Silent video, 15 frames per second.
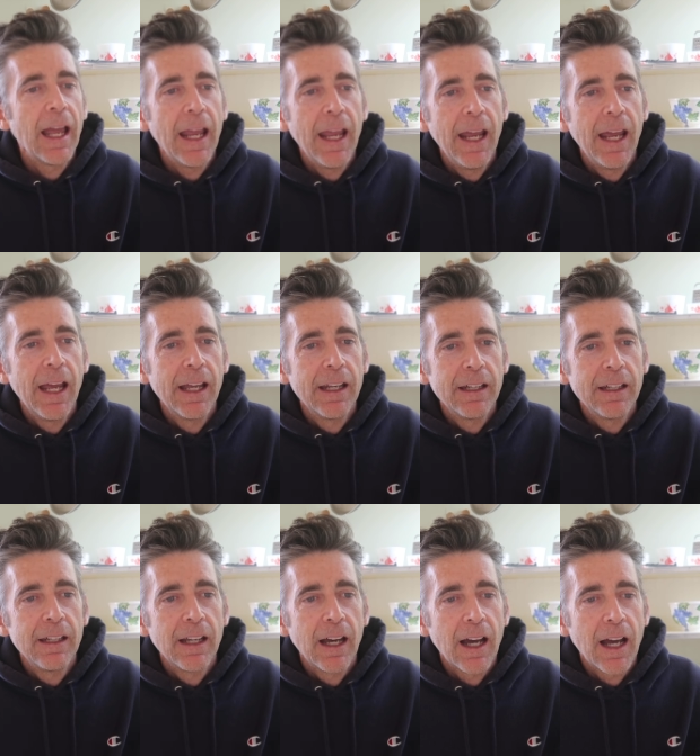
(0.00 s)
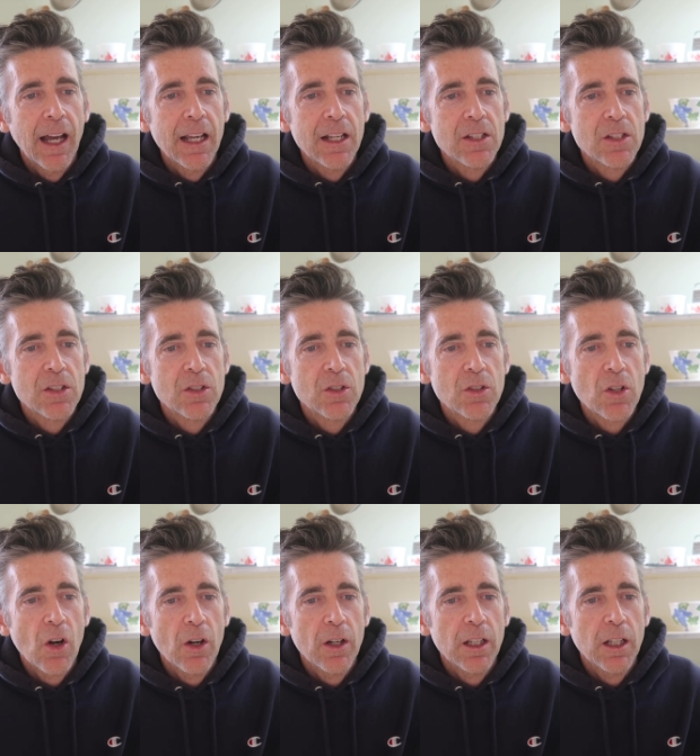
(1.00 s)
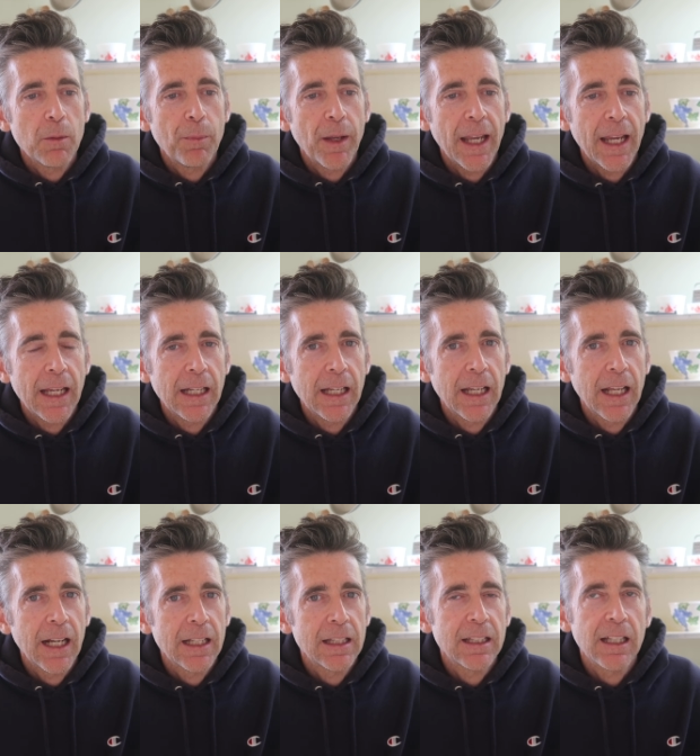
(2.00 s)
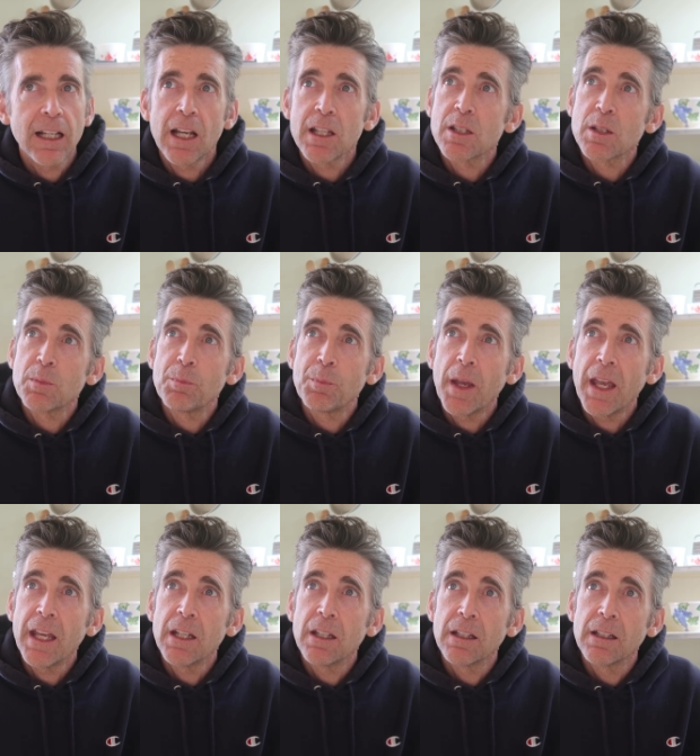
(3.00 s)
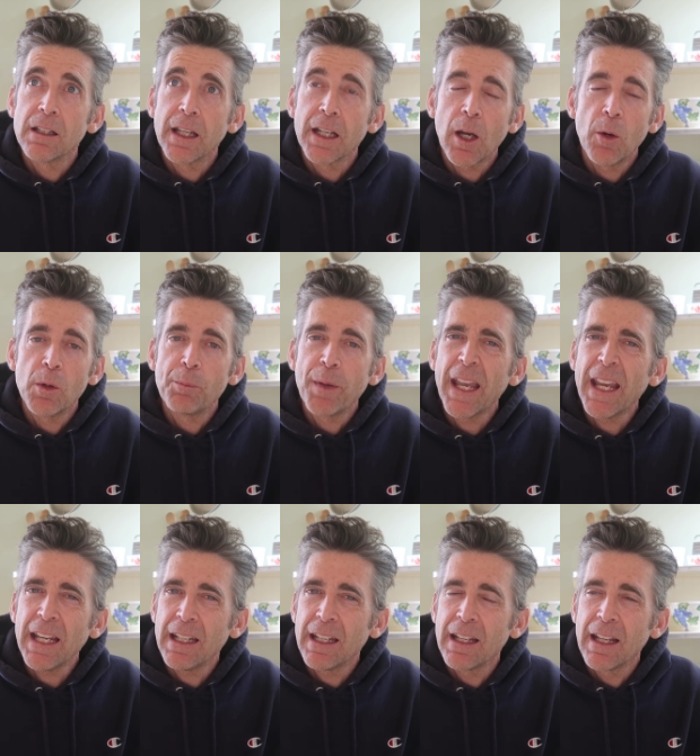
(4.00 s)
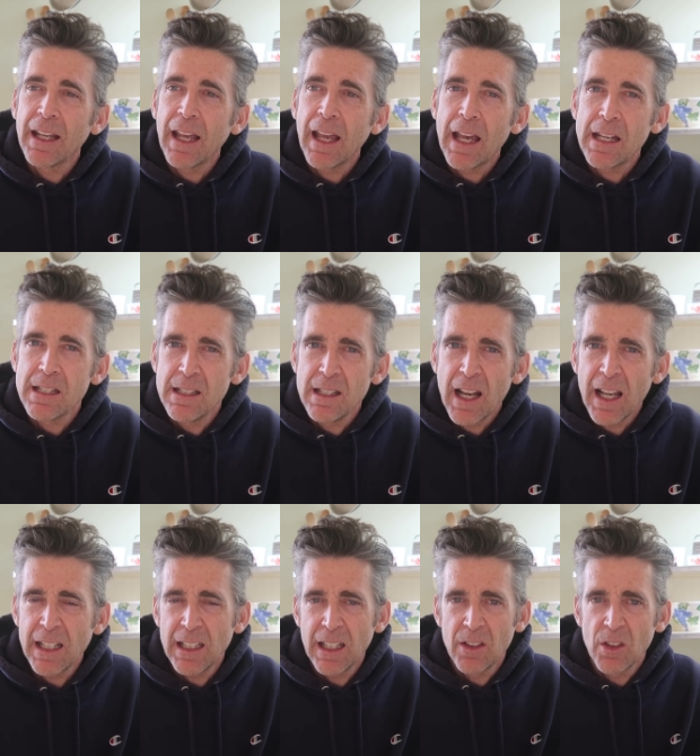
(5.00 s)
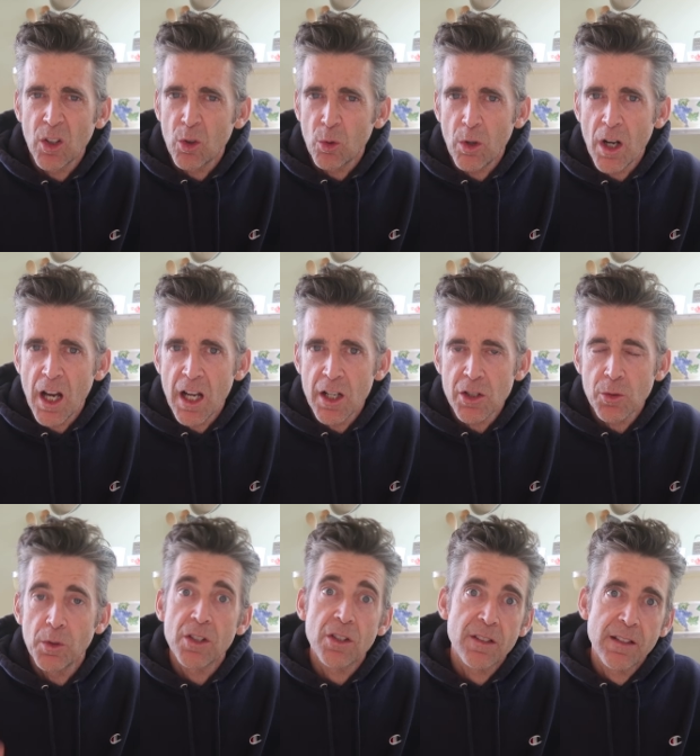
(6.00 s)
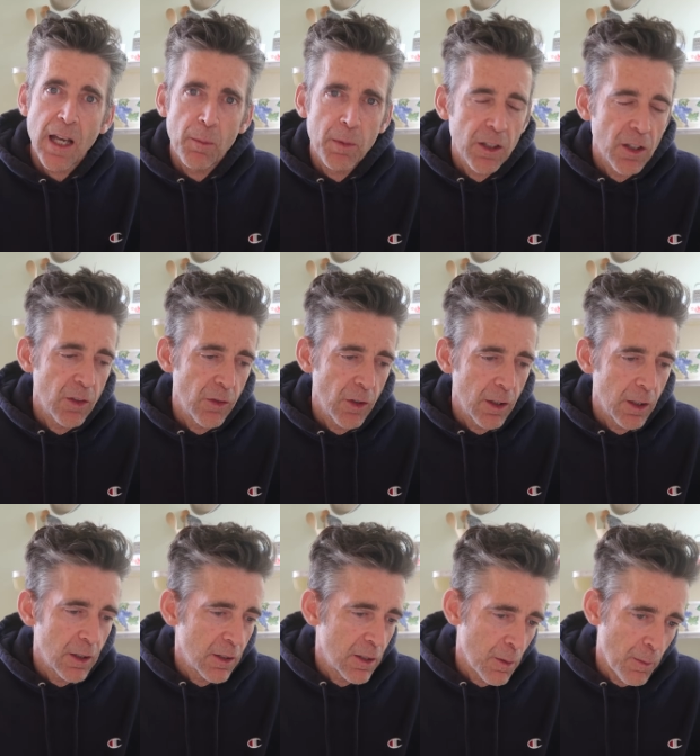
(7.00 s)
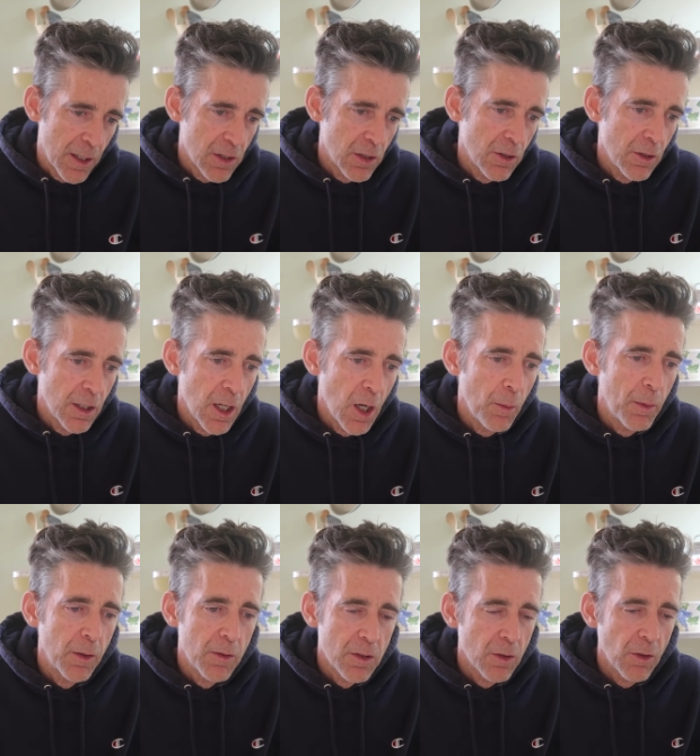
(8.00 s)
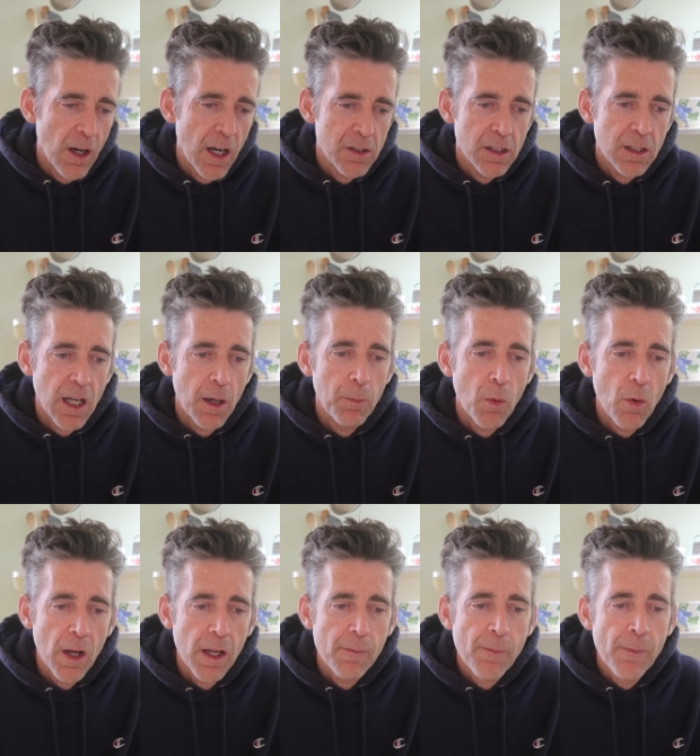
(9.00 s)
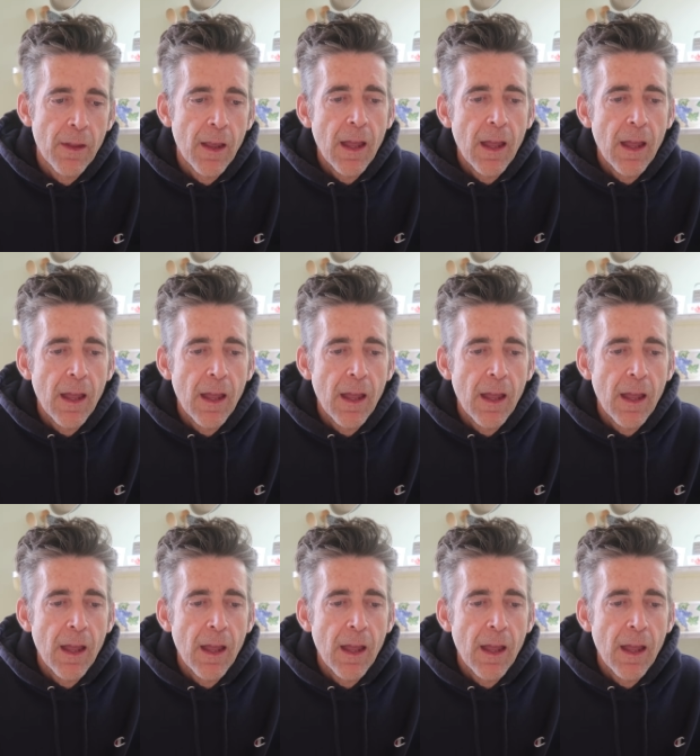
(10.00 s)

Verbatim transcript: and I started painting and I think I spent like I would paint at night in the garage which has now been converted into my studio but it was a garage at that point